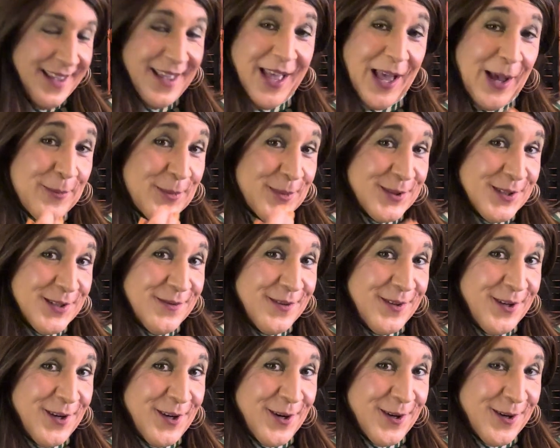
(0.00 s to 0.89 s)
how much of a
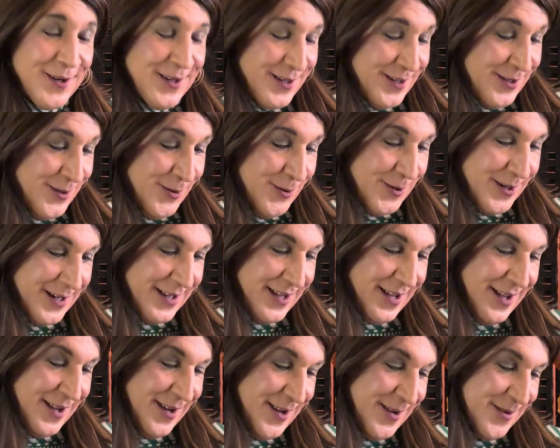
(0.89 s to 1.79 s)
nerd and a dork I
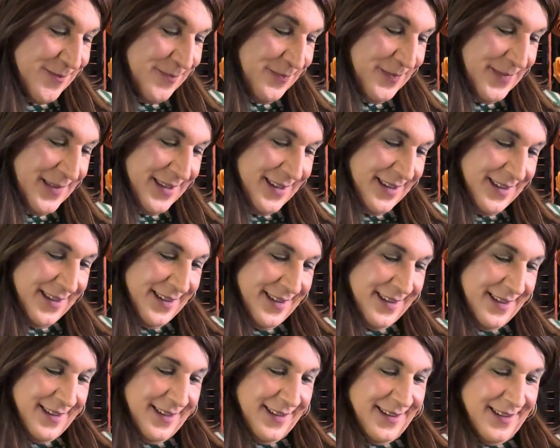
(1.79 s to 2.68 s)

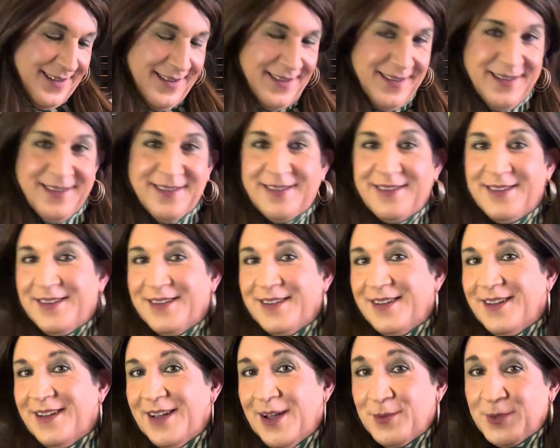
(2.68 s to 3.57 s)
am,
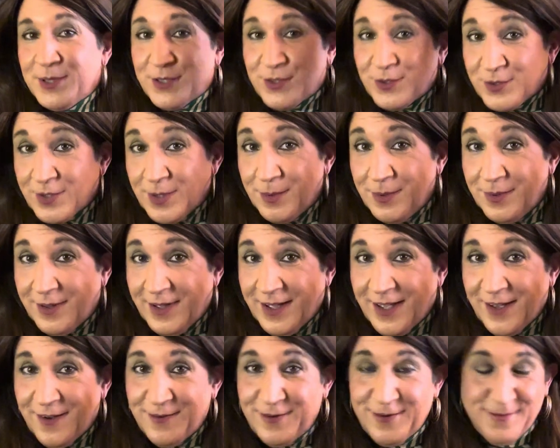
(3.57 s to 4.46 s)
how much trouble I
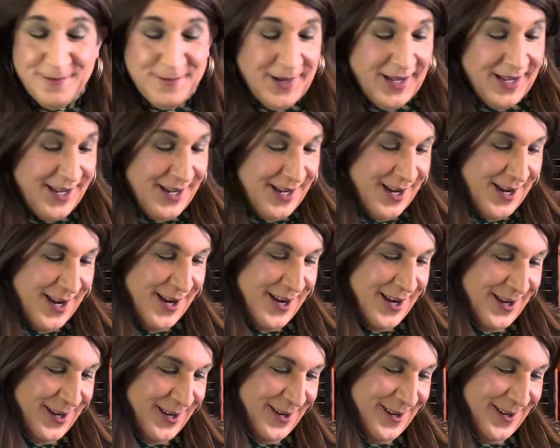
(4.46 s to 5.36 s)
have with my
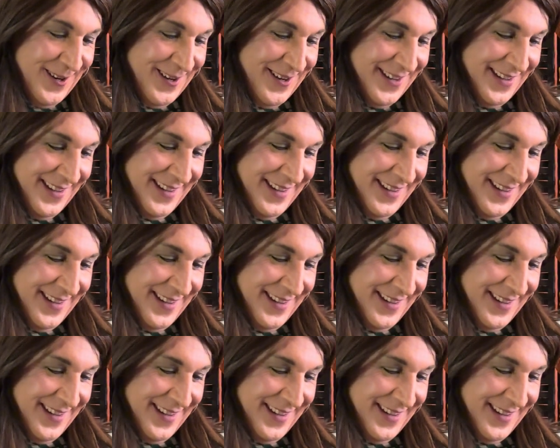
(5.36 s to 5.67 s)
hair.